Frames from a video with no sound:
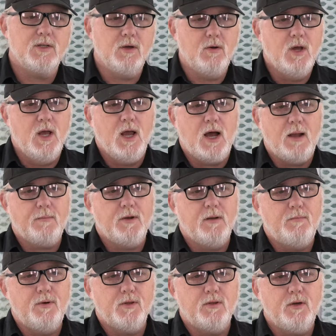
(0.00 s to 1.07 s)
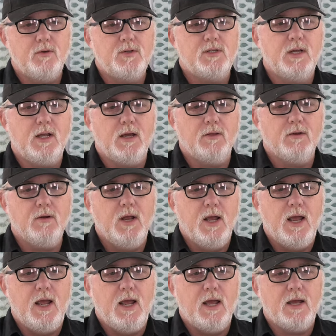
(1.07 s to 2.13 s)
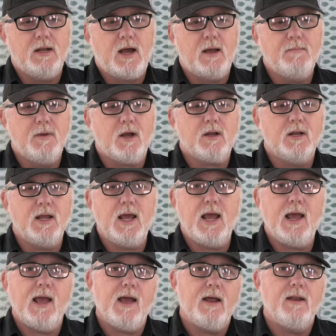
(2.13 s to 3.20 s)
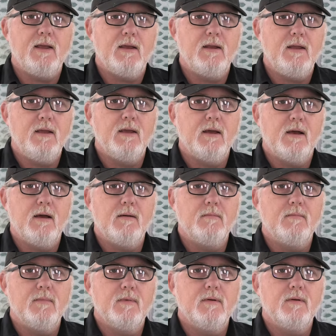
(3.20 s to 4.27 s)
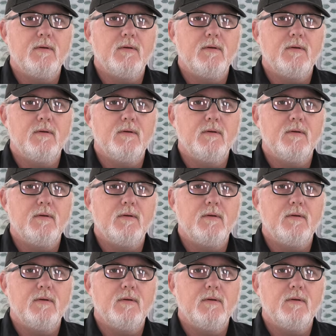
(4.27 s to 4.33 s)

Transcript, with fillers: So I'm going to put those together, and I'm not going to add any um,